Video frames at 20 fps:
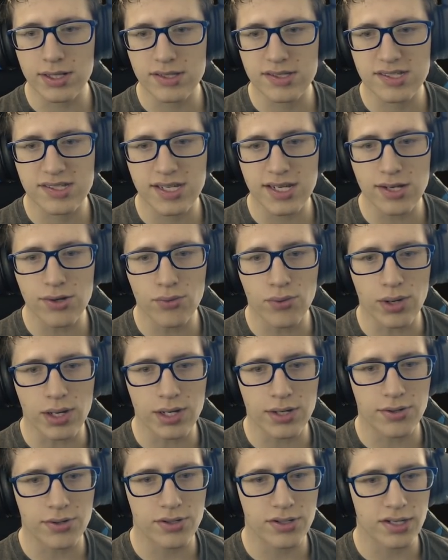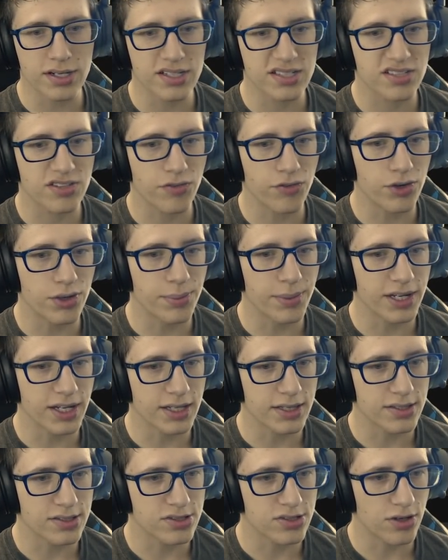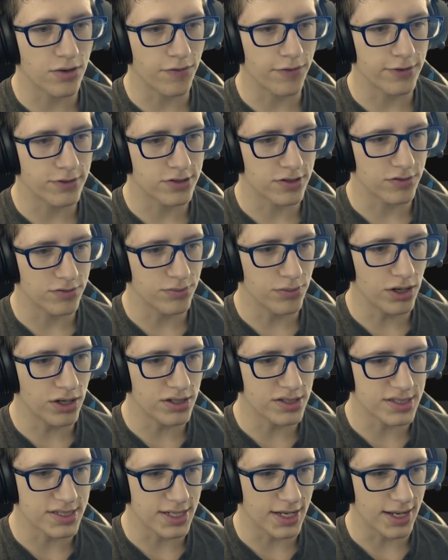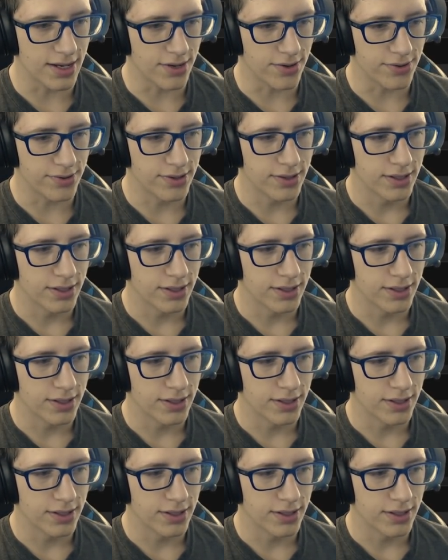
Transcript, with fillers: see water and ice forming on the surface of Mars now.